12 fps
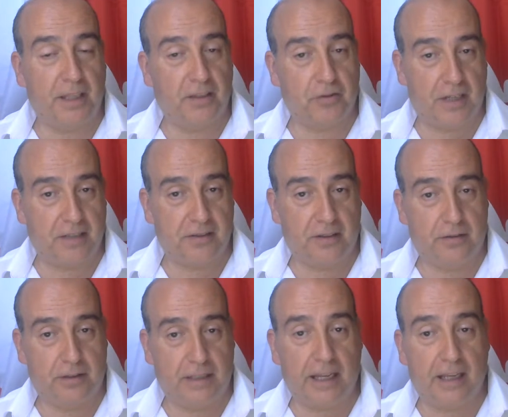interesting
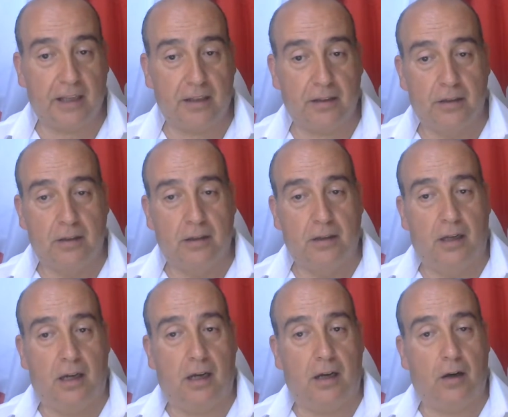today,
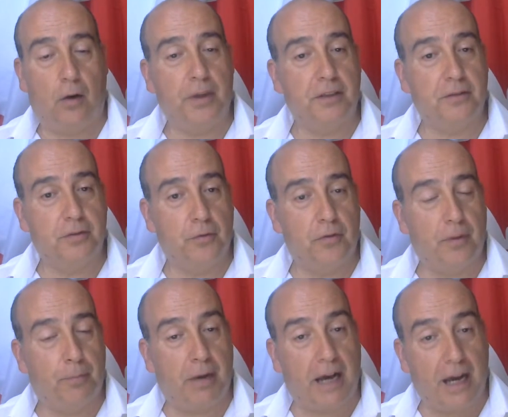owing to the
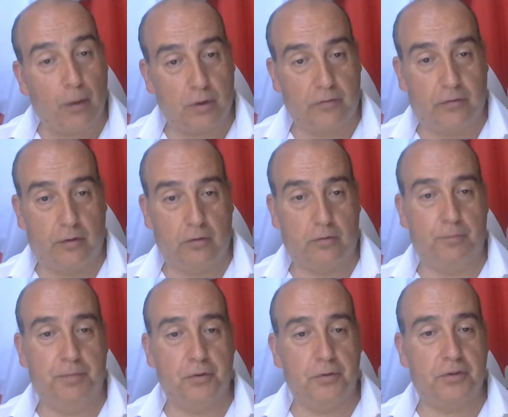powerful
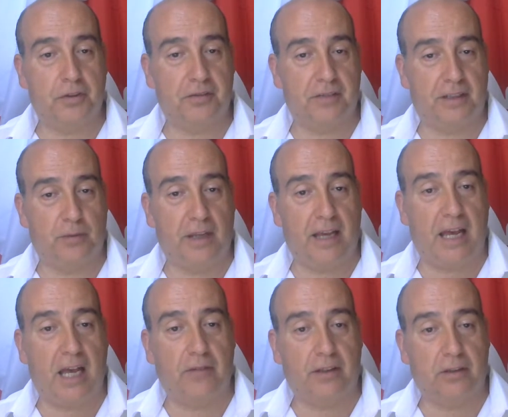computers that we
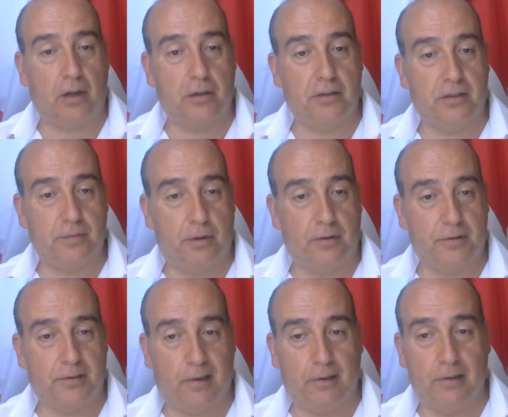have at our
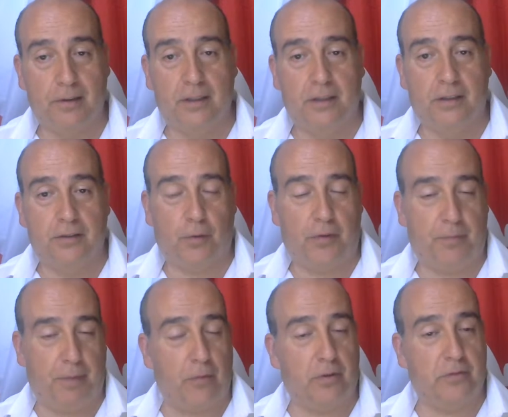disposal. So with
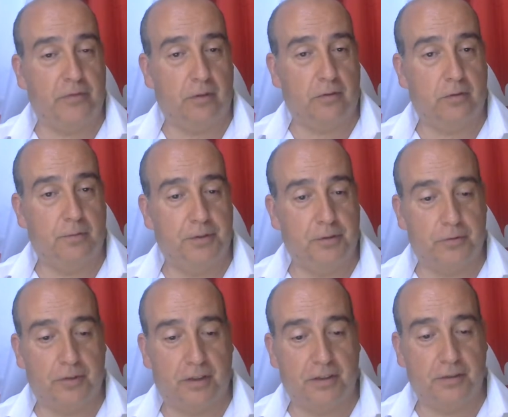powerful
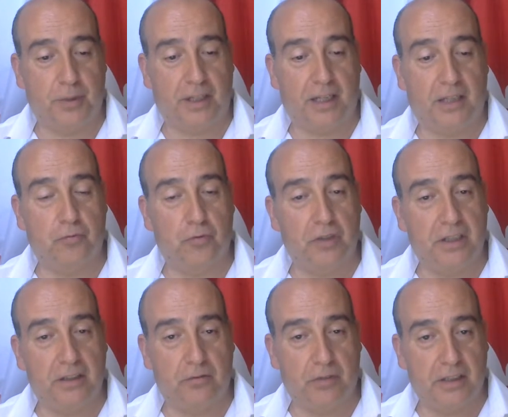computers, we can
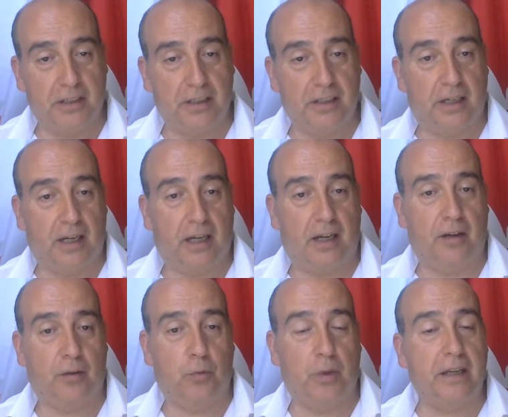really, really
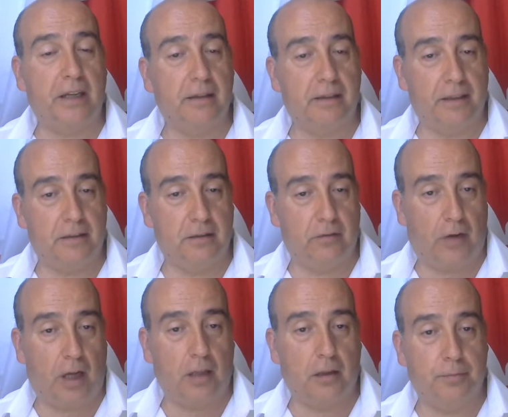quickly
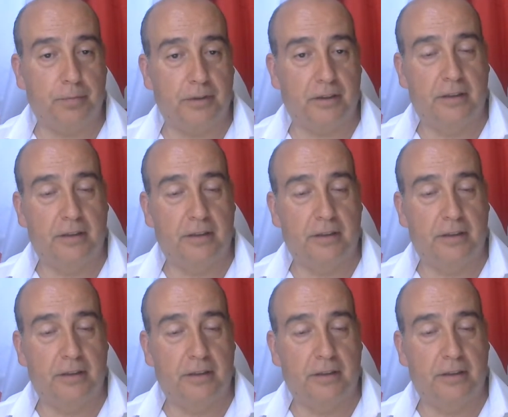develop